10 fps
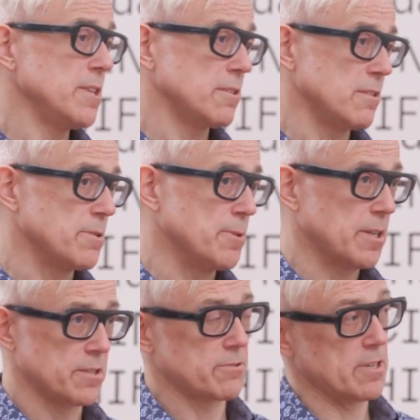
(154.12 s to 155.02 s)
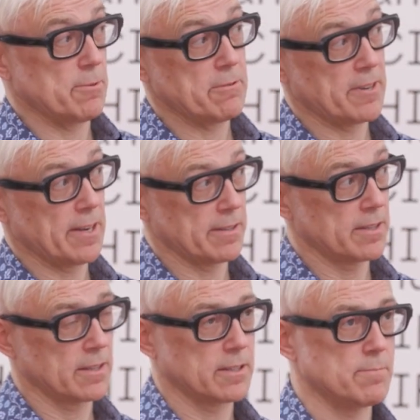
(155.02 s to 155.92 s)
really to do with a bit of history, to be fair.
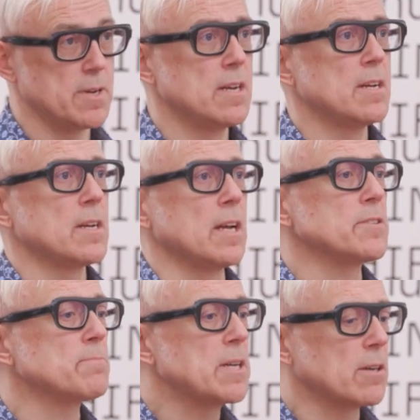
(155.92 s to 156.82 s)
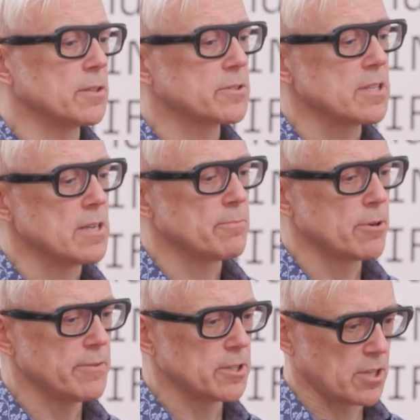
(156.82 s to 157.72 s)
It's because the
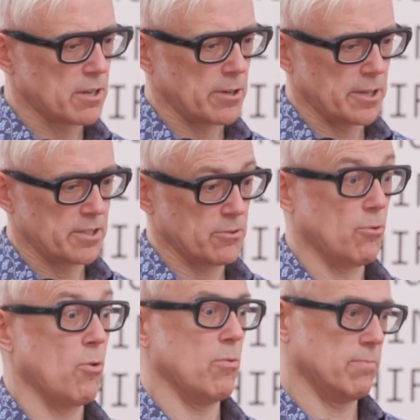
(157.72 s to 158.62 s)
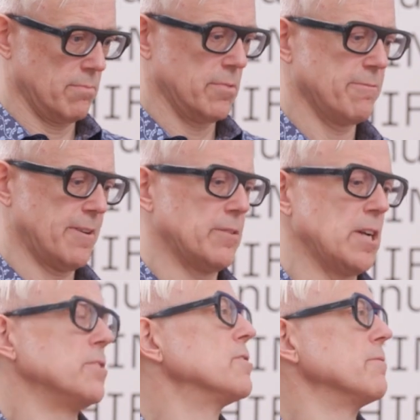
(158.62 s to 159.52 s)
previous generation, or the
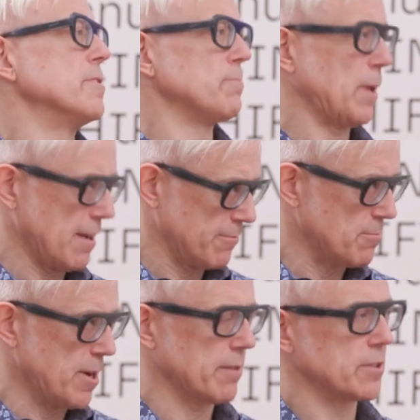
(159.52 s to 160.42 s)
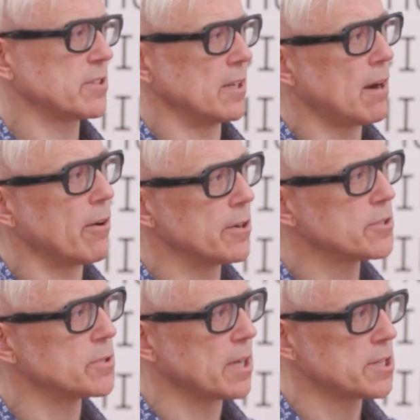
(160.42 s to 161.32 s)
foundations of this platform we have at
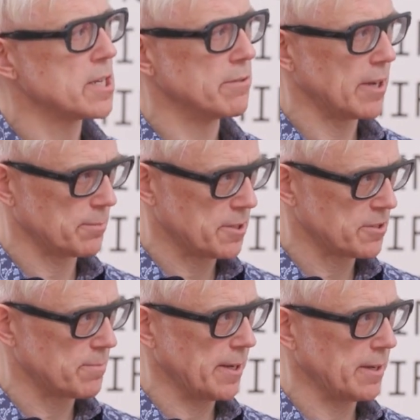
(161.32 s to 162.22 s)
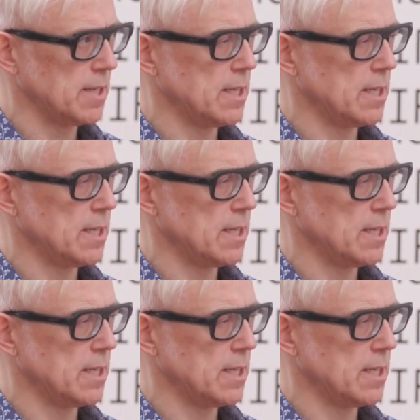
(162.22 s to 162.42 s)
Solaris, was actually developed in Spain.